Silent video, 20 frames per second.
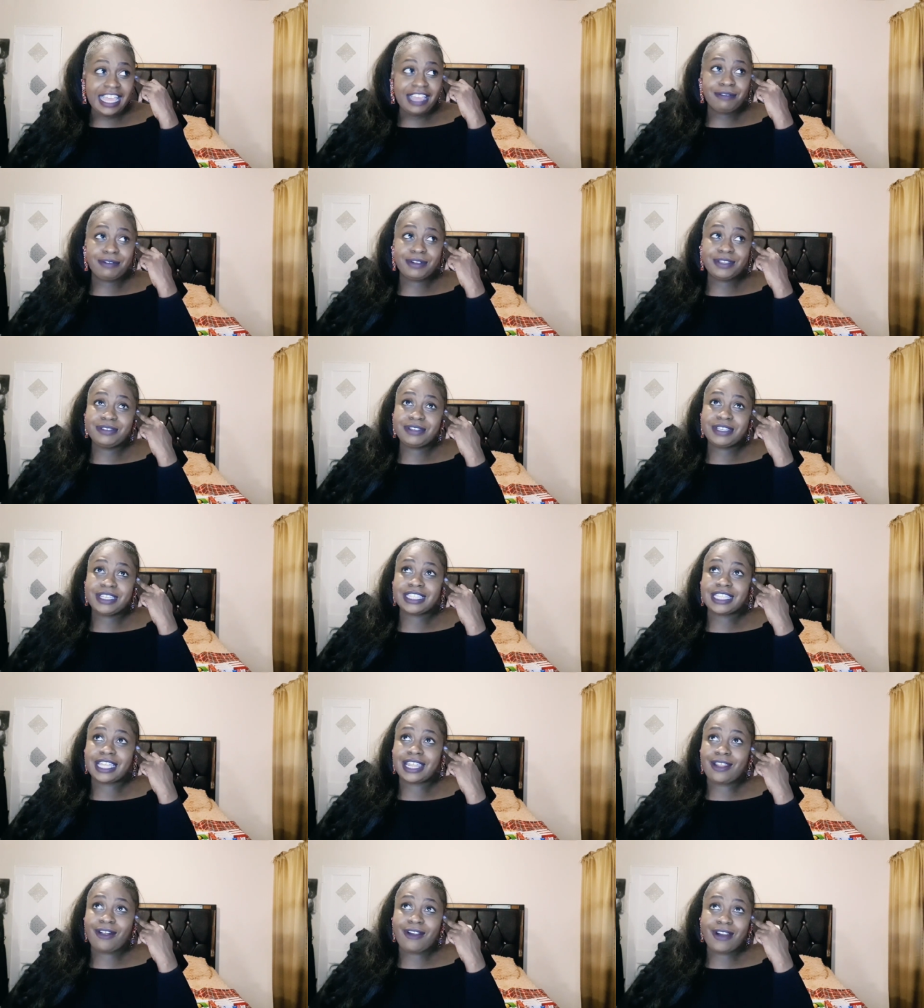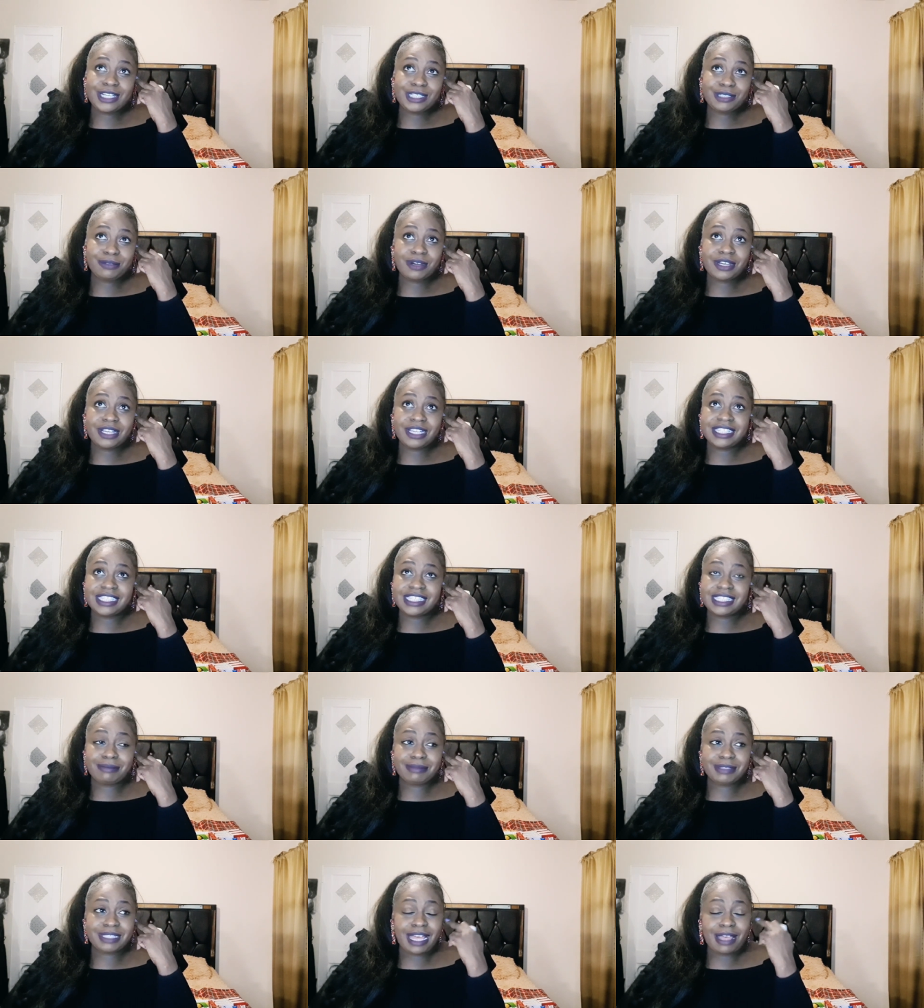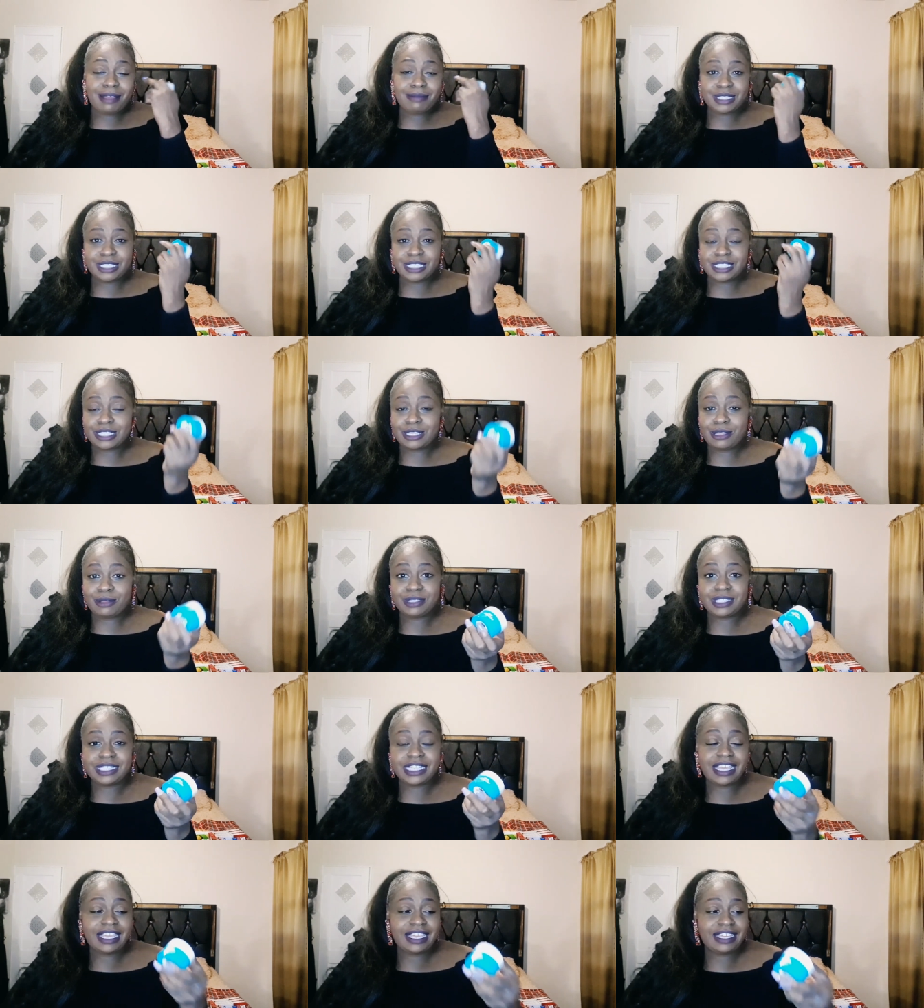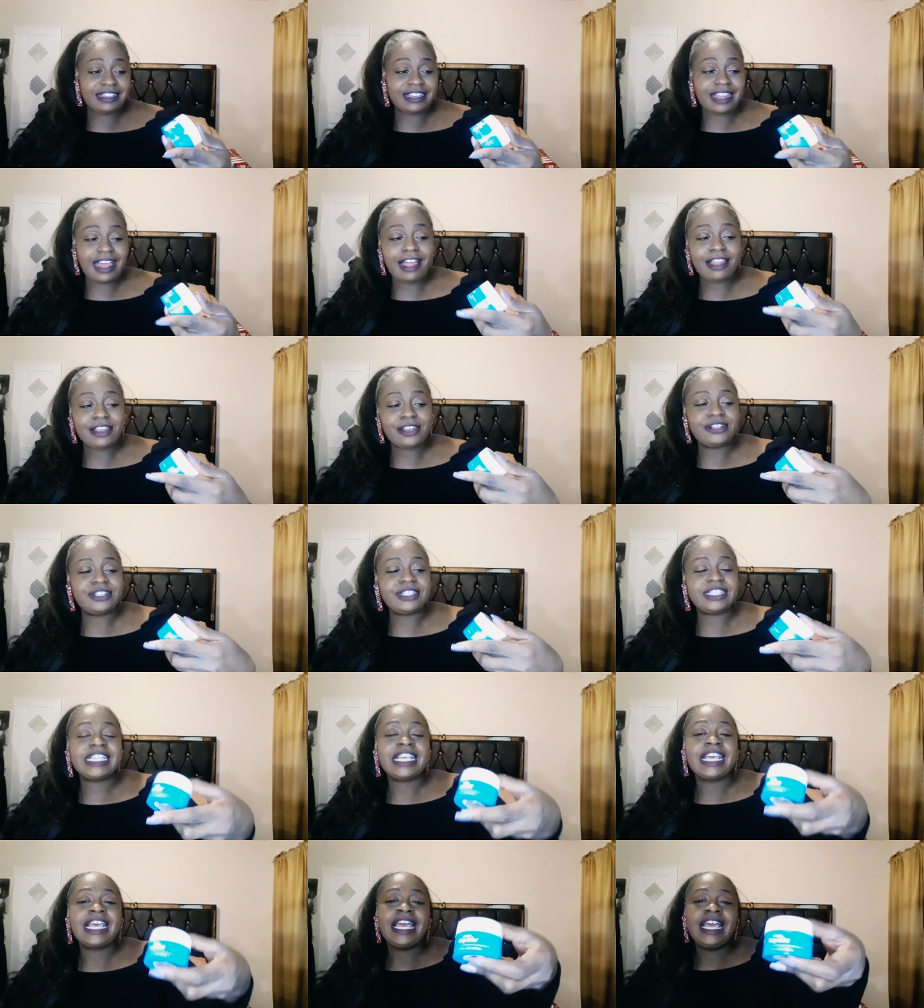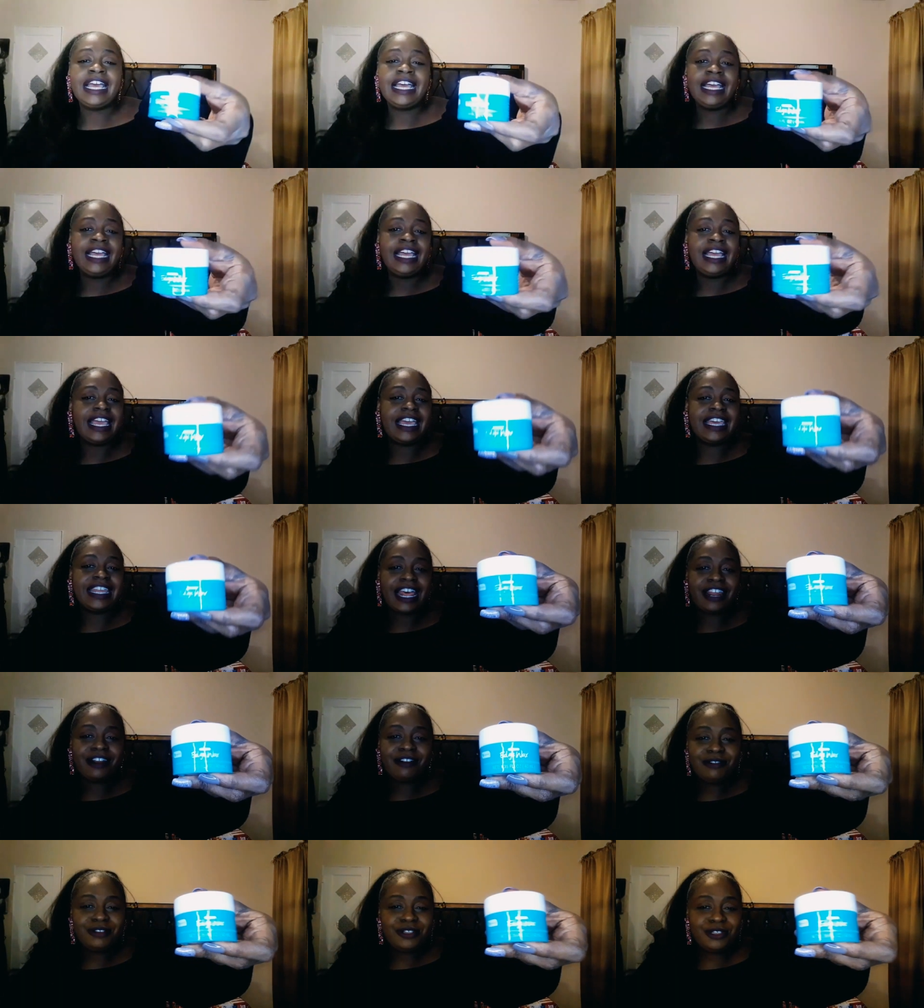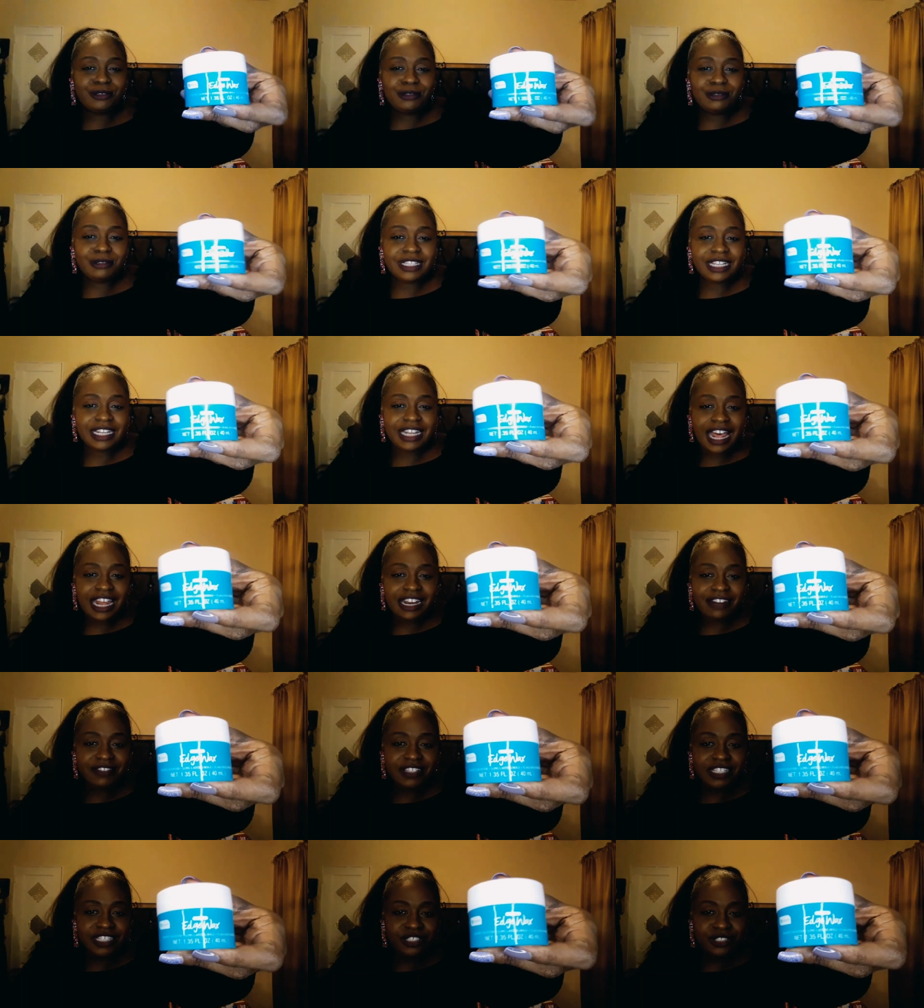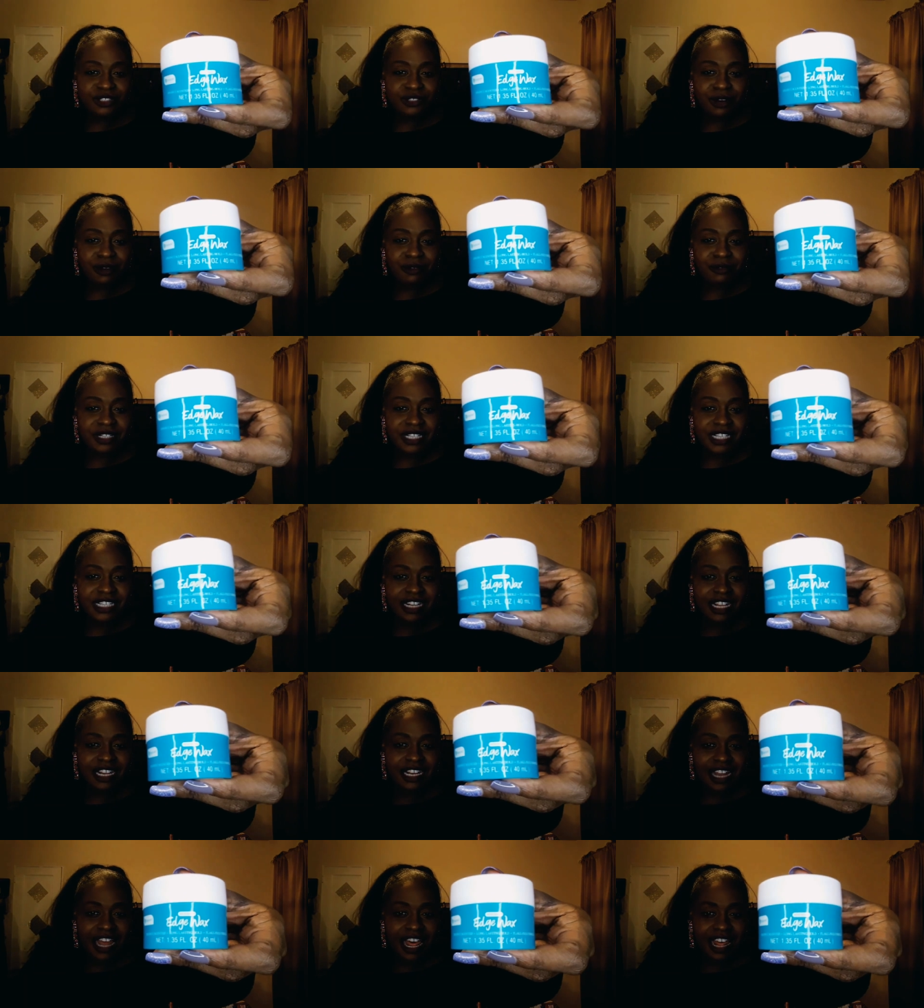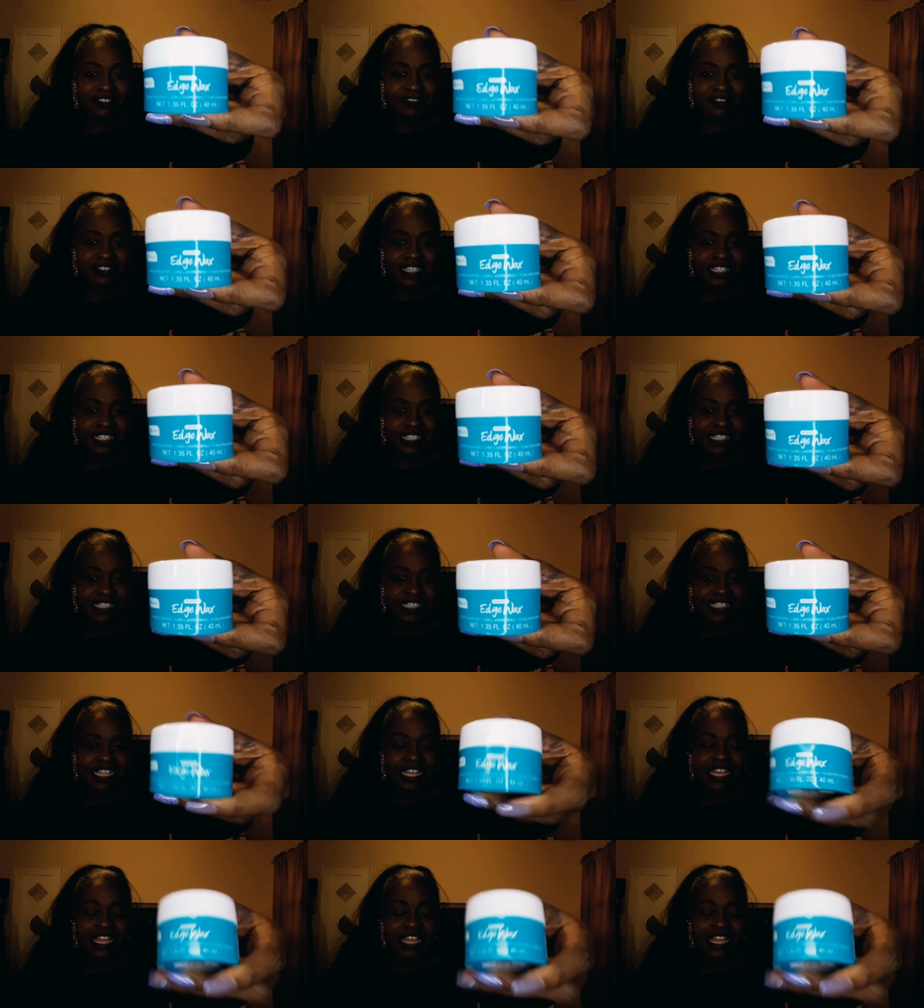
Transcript: When you get the large one, sometimes it's close to eight dollars. And I don't use a lot of this. You don't need a lot of this.